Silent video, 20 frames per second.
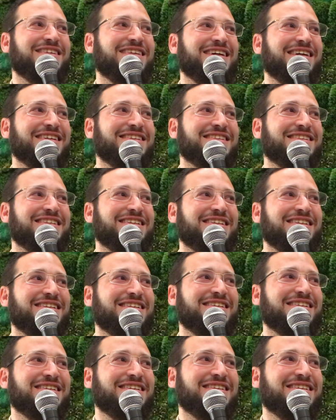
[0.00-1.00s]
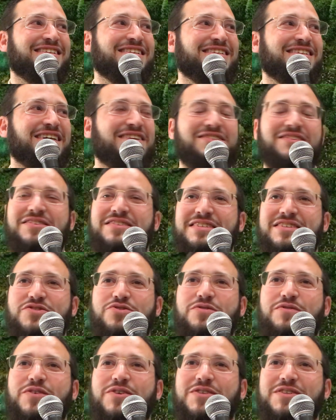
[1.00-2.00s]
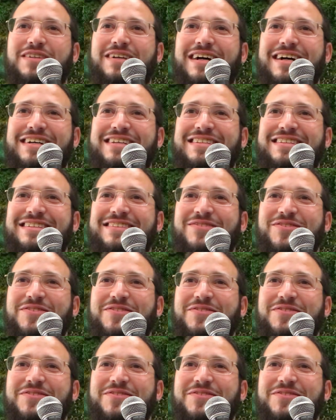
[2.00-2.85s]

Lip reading: that, I don't know, is this your first class?